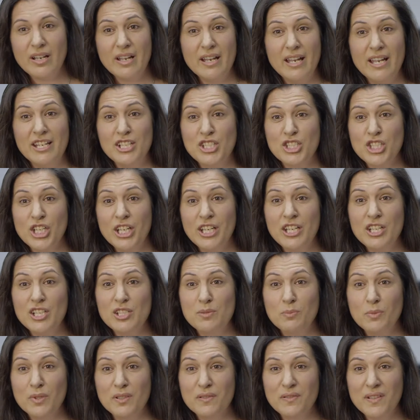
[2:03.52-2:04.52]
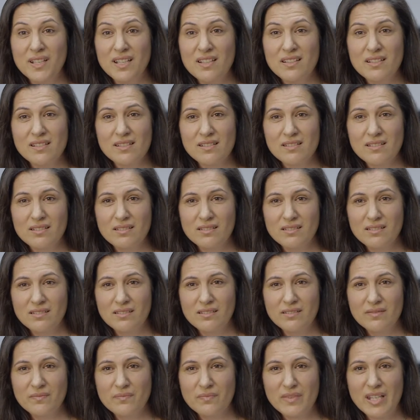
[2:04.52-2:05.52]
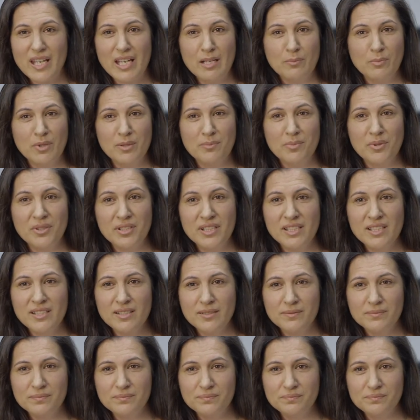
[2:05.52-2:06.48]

and changed my face and my body,